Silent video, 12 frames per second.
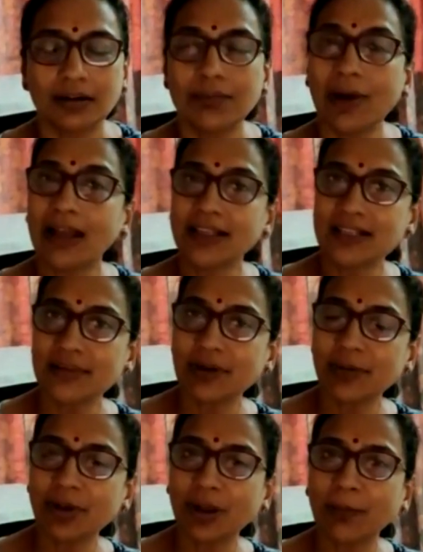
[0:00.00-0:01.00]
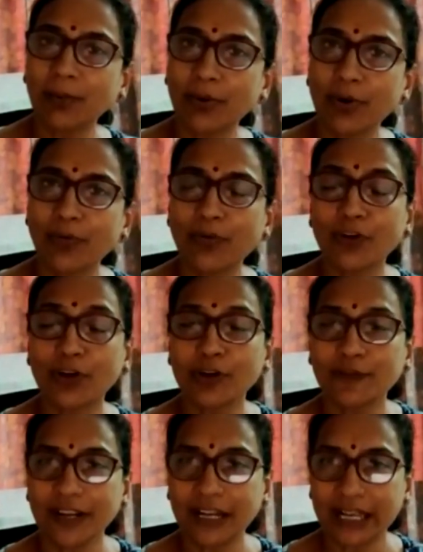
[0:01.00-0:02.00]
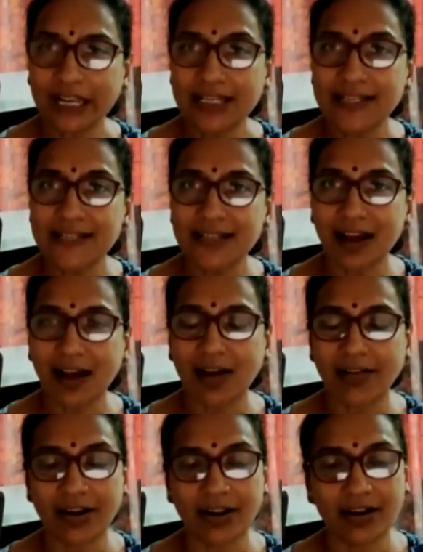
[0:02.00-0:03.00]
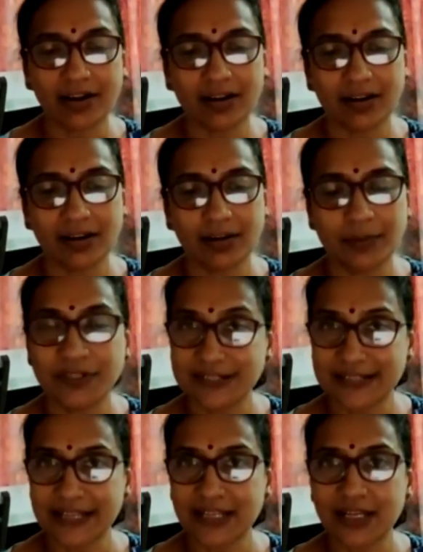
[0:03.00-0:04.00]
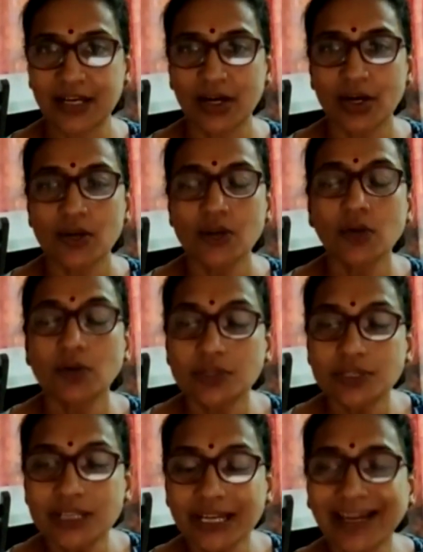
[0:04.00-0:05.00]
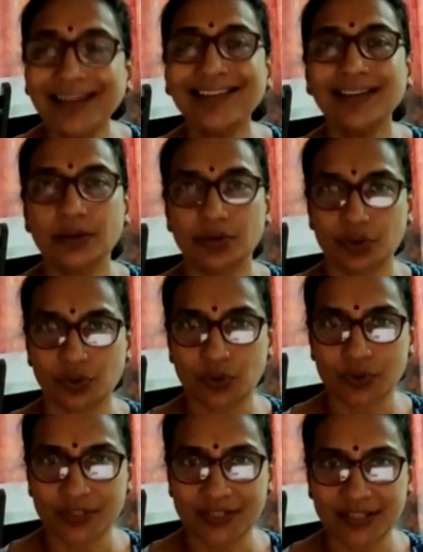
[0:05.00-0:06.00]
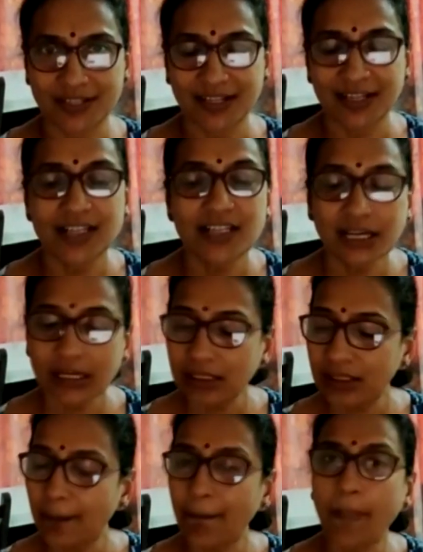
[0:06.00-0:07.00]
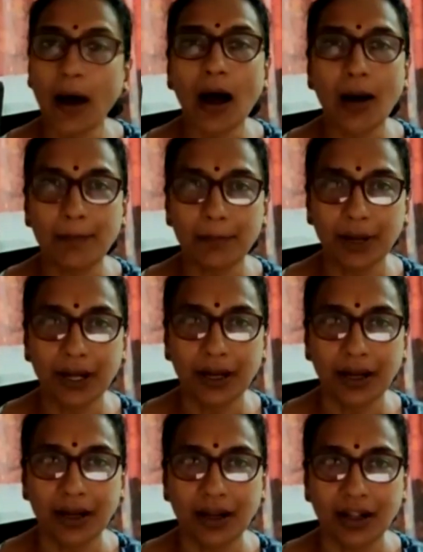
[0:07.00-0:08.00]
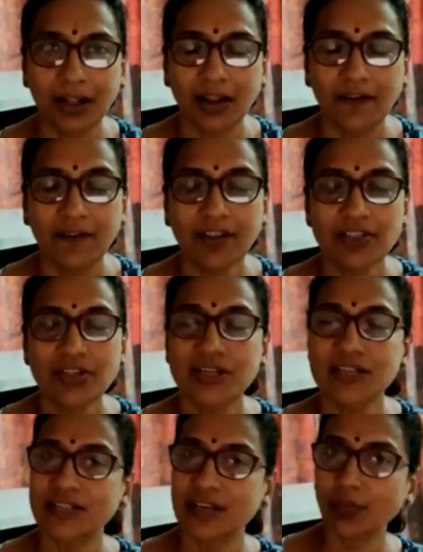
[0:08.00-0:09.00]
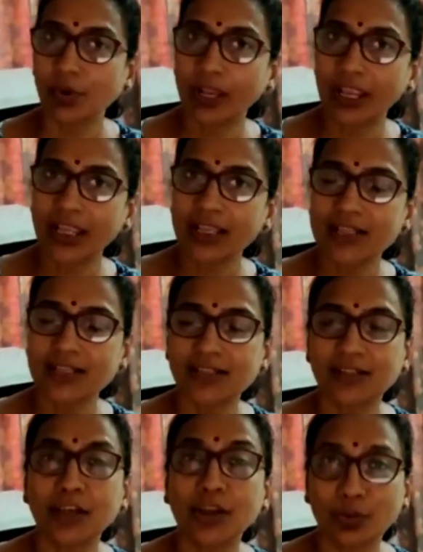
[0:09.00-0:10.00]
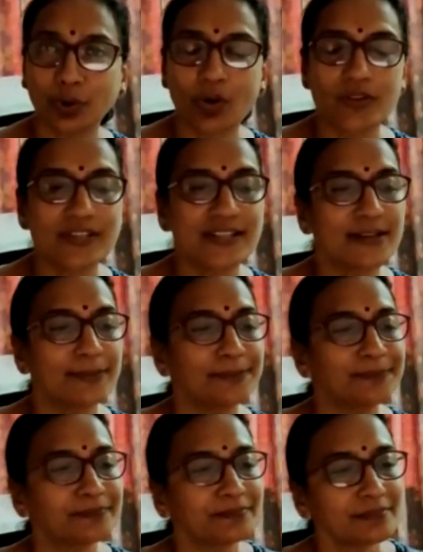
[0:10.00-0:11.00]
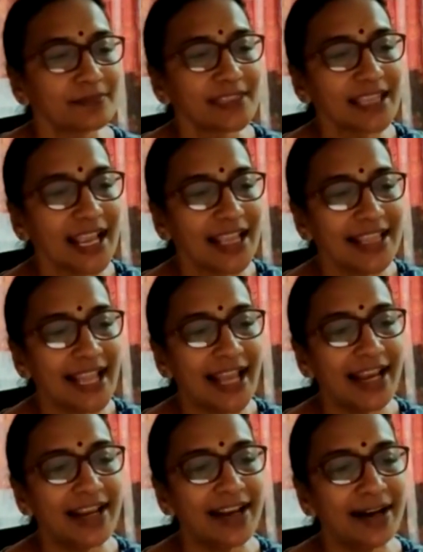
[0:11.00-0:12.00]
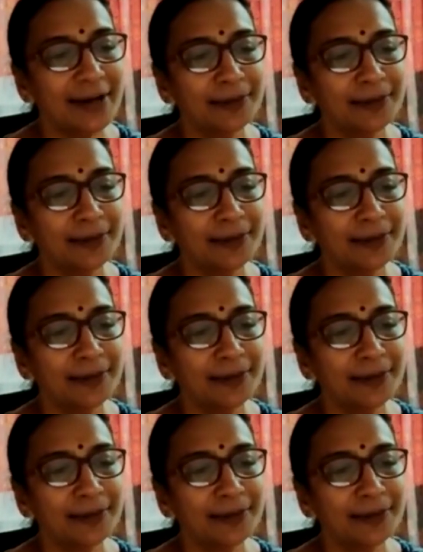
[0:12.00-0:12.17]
The maximum number of nerve endings are present. So tickle the toes, tickle the palm, which stimulate neurons. Then